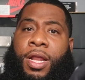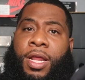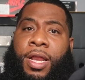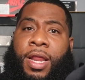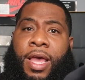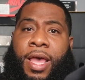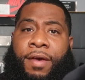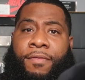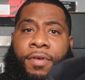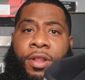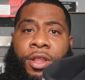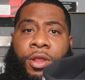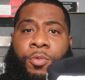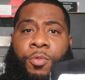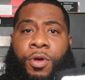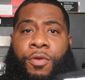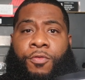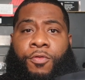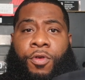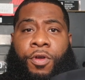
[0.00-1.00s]
I did have. I did
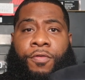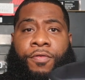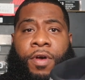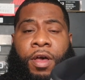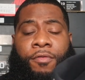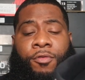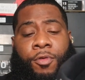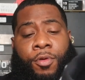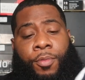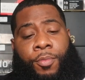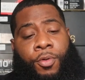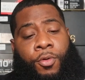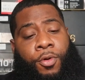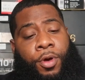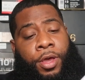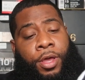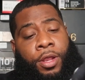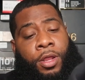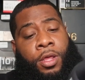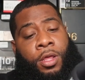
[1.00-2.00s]
wear 45 at one
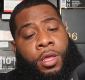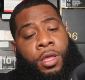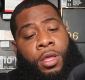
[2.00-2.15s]
point.